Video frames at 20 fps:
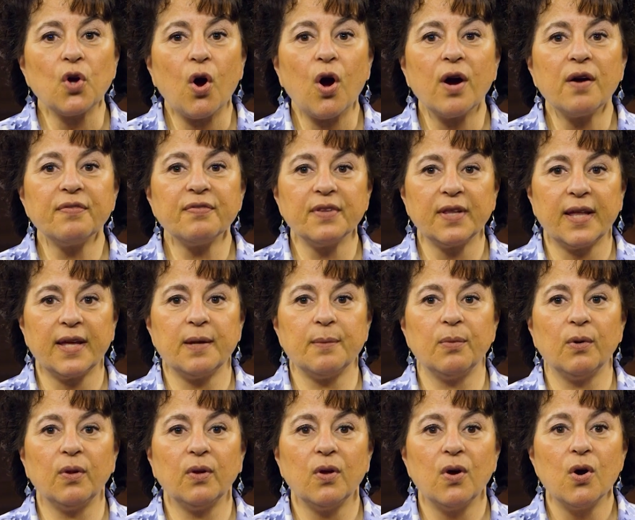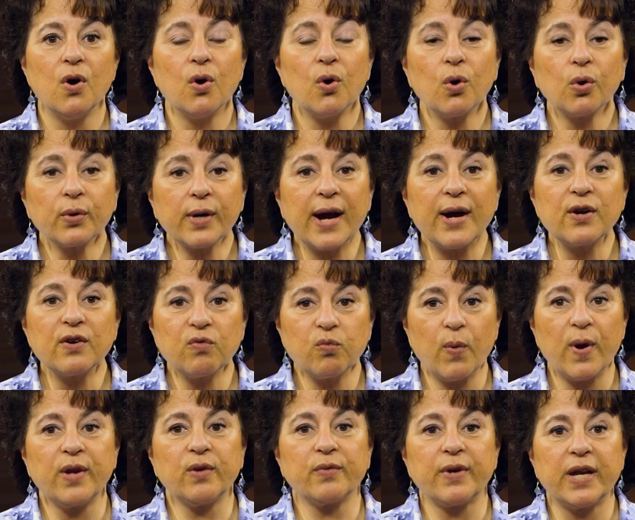off label or out of
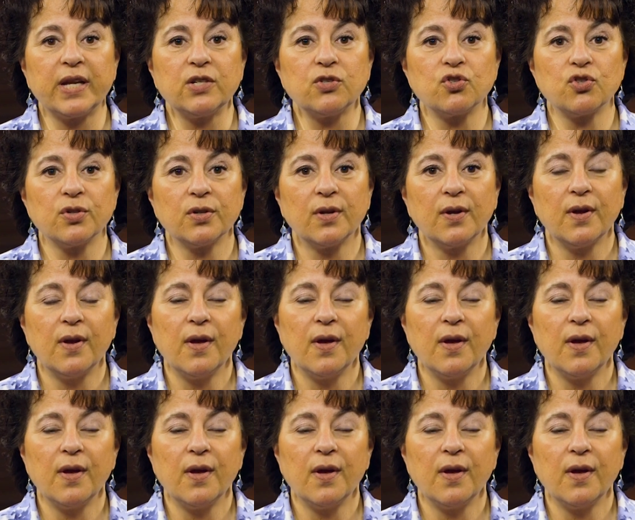weight range.